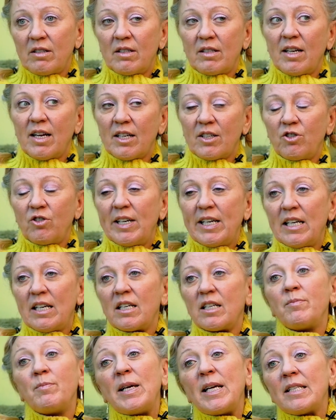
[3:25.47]
Katerina
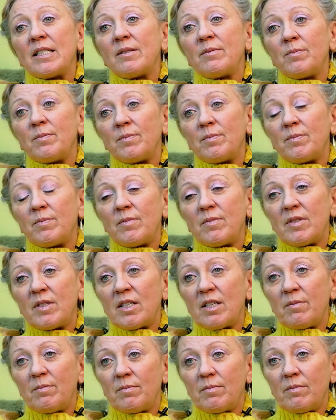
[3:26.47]
could meet
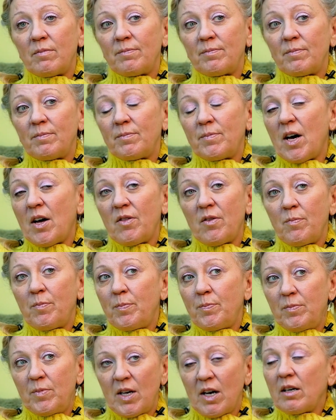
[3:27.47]
some other
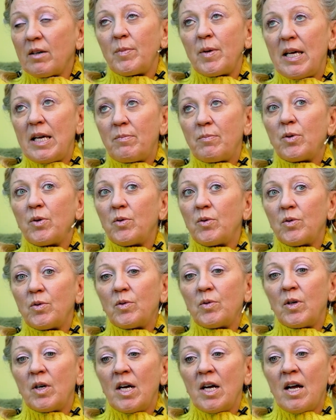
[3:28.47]
young
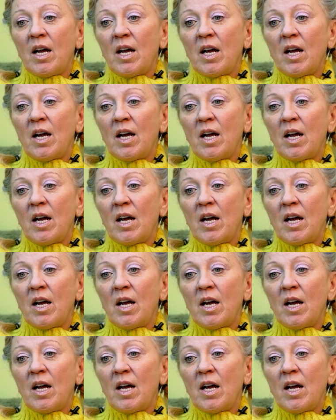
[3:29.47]
people.